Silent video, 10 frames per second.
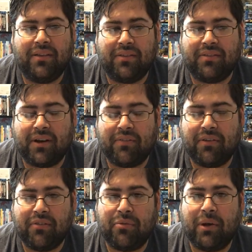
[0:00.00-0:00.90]
The
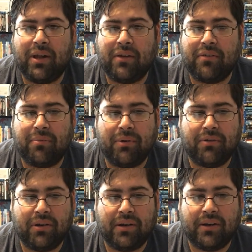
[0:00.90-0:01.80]
surface dwellers,
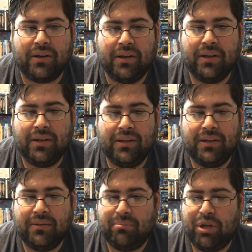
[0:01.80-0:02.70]
which are
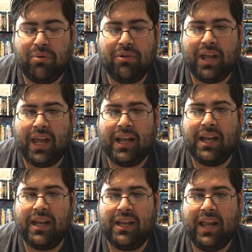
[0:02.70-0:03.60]

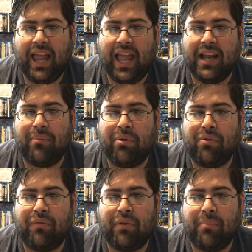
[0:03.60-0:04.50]
mutated
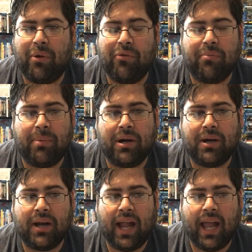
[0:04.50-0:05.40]
cannibals for the most
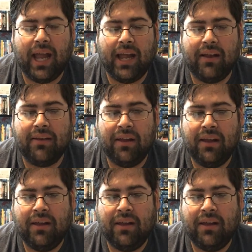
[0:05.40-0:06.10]
part, and